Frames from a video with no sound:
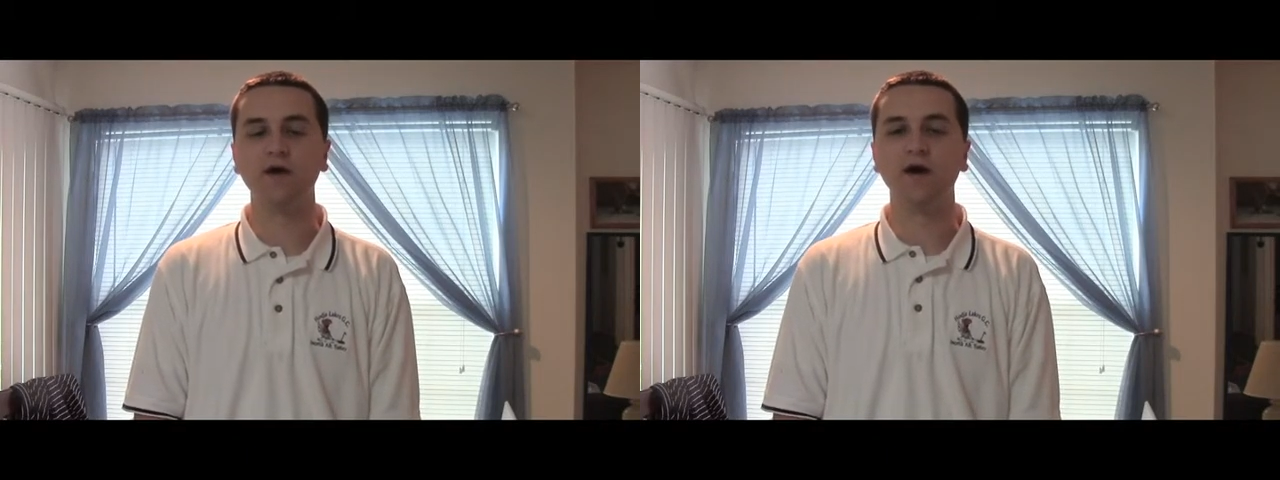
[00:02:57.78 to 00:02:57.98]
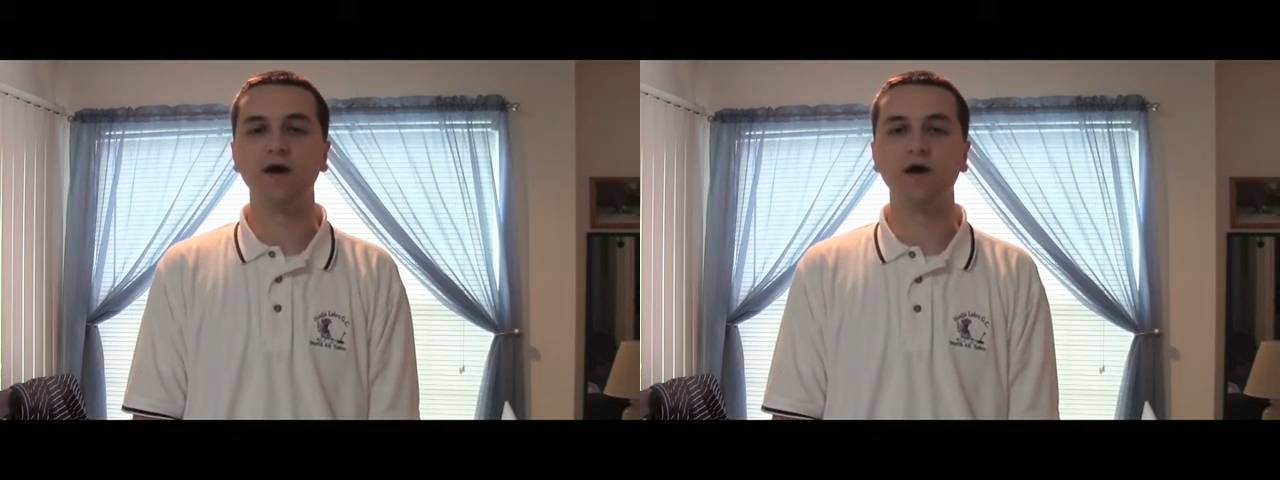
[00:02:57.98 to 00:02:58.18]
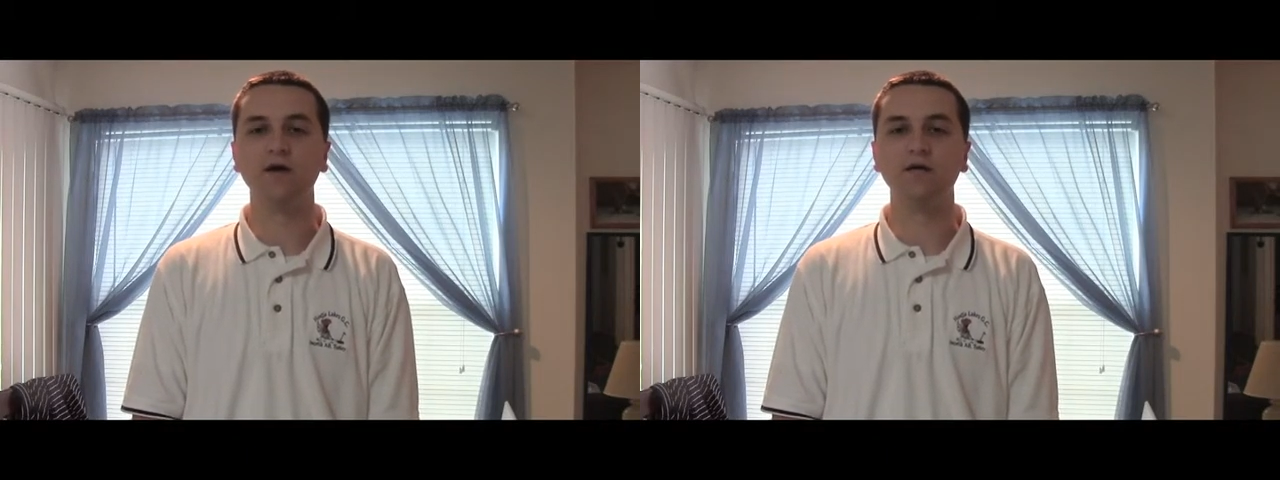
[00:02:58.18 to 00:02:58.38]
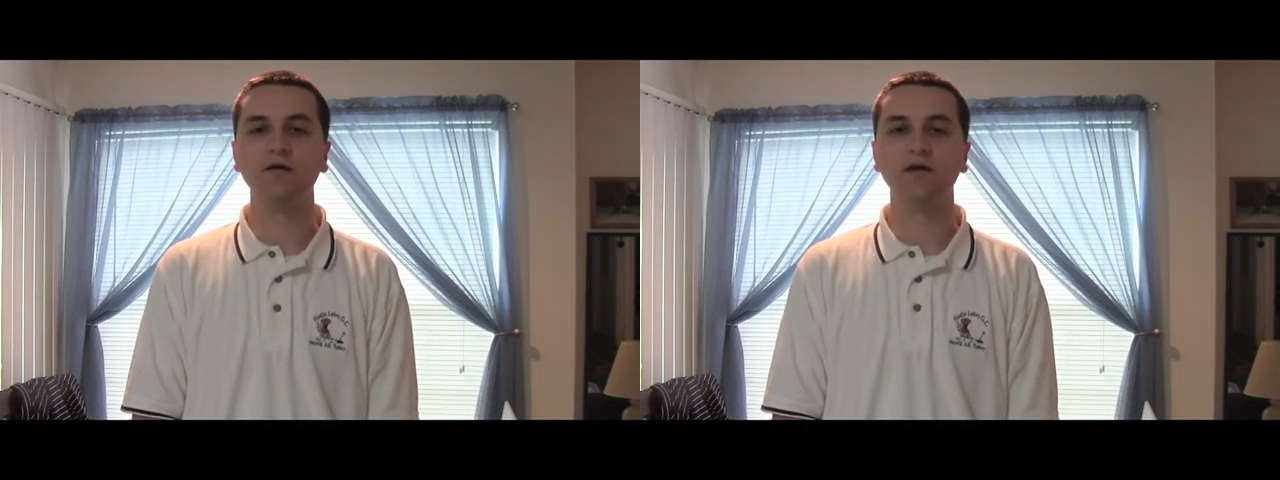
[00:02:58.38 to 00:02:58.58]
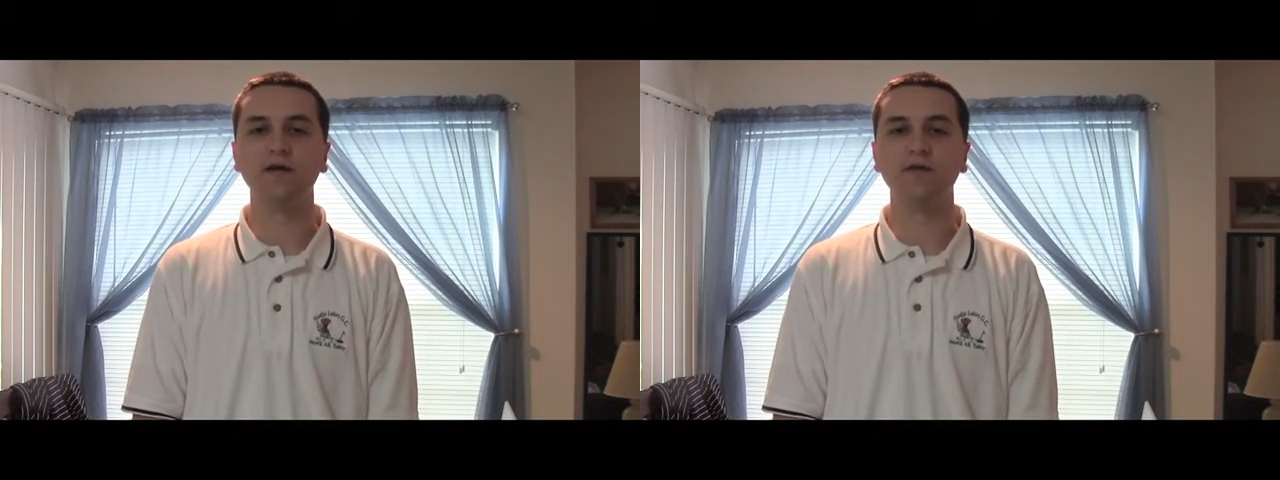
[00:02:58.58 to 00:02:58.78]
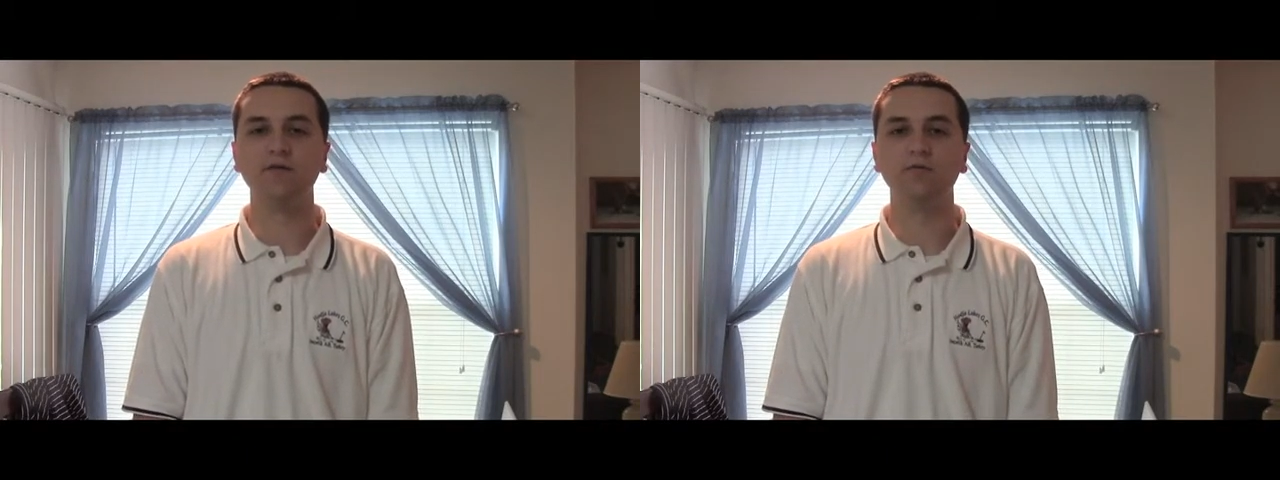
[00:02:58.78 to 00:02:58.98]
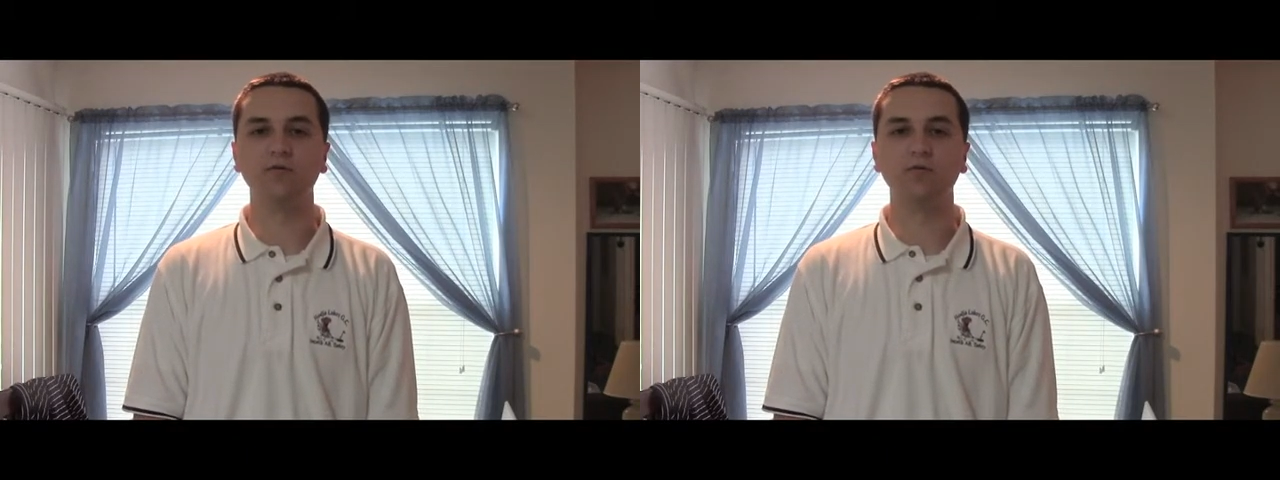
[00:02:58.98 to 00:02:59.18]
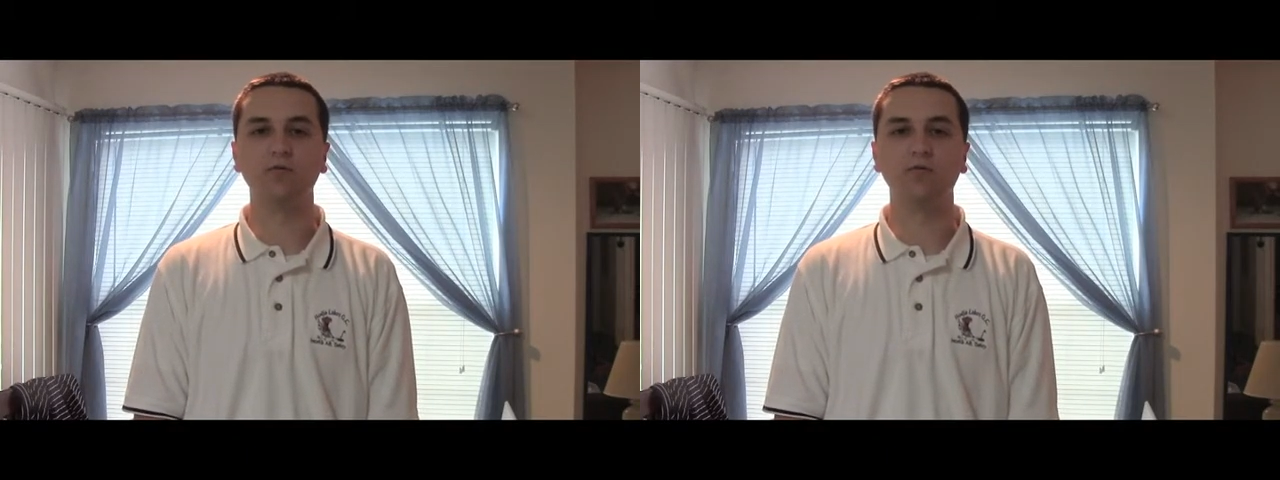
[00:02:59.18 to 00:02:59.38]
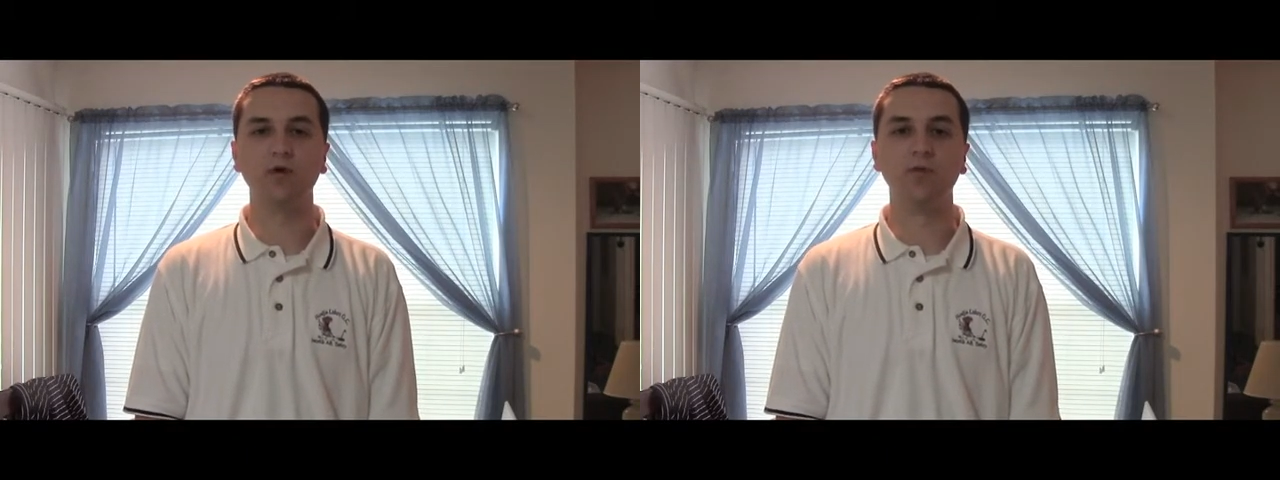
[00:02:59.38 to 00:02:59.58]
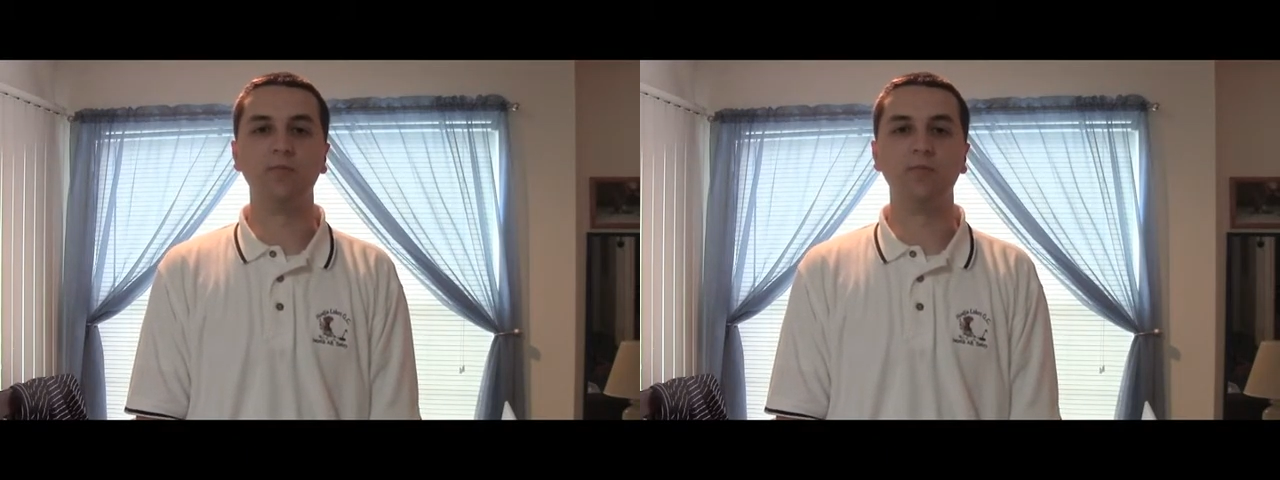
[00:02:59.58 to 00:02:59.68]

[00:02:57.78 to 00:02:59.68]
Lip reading: and one of the